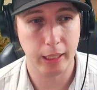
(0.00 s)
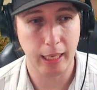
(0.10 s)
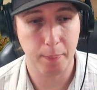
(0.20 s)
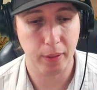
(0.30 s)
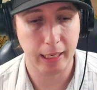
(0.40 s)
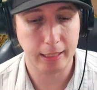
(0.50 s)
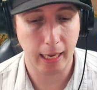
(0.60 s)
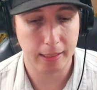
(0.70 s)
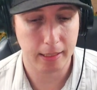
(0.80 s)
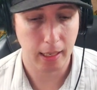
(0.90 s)
gameplay
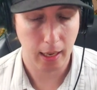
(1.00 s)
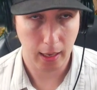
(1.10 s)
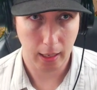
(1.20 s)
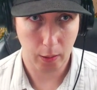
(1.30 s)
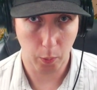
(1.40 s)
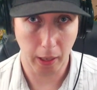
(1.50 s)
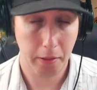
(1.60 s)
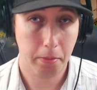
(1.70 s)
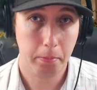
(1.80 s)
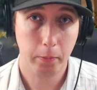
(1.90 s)
tests
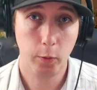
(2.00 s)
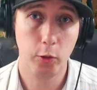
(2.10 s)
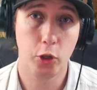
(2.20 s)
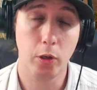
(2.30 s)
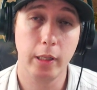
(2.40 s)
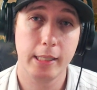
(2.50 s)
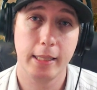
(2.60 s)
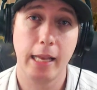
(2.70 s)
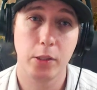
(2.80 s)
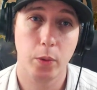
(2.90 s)
with journalists and
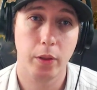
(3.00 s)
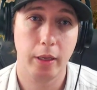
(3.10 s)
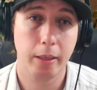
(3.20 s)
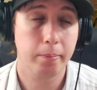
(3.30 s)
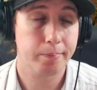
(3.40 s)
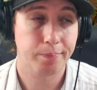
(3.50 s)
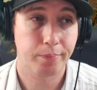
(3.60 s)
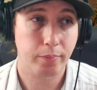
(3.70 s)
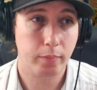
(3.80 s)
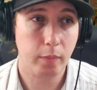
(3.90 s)
that sort of thing.
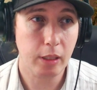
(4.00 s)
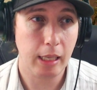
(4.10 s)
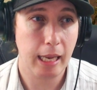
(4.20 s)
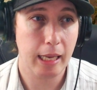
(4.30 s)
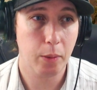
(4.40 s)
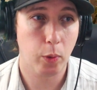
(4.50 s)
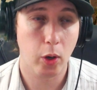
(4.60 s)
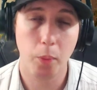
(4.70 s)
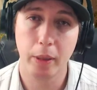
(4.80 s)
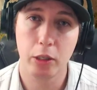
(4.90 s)
And we're
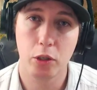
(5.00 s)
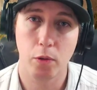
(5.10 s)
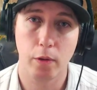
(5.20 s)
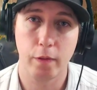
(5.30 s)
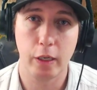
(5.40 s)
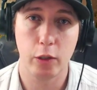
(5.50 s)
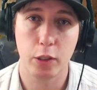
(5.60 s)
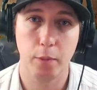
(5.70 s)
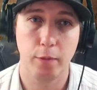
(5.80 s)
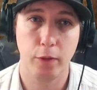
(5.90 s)
hoping to reveal
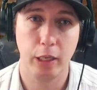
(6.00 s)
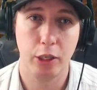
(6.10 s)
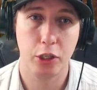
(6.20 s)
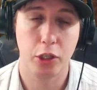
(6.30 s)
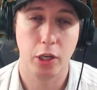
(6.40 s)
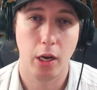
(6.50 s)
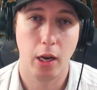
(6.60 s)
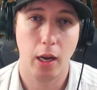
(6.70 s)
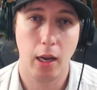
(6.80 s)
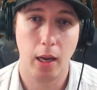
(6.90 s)
some footage.
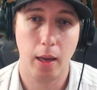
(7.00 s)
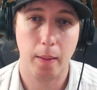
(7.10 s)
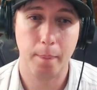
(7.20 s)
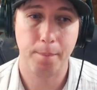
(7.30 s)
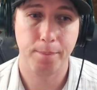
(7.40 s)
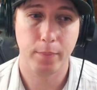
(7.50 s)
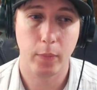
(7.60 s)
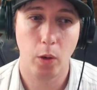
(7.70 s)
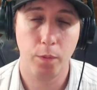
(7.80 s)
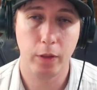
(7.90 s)

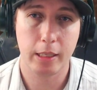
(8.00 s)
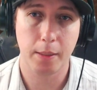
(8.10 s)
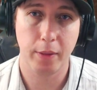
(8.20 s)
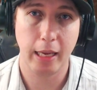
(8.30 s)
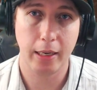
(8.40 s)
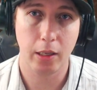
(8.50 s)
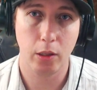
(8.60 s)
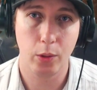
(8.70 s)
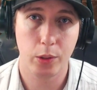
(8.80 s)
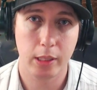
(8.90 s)
Hopefully some of that
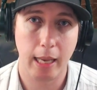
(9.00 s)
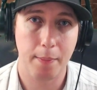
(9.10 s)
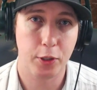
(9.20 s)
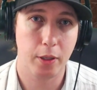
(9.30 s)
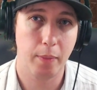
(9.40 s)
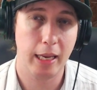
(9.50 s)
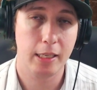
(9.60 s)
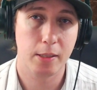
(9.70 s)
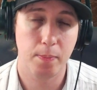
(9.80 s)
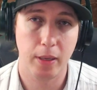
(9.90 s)
includes Capture the
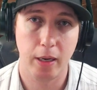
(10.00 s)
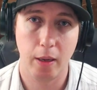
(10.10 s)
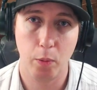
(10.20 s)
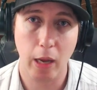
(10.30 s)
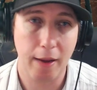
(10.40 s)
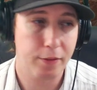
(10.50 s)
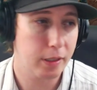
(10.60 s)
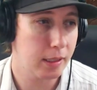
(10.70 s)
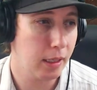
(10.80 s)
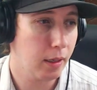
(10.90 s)
Base, but we'll have to
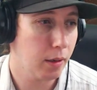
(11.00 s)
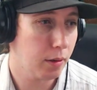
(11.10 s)
see.